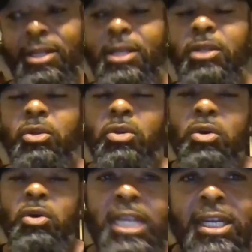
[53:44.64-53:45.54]

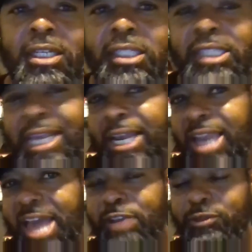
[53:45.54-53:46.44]
they understand
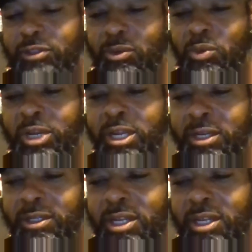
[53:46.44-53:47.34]
life to
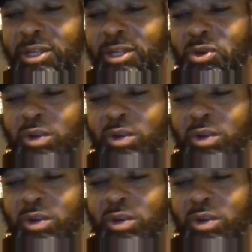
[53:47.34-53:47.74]
where, you know,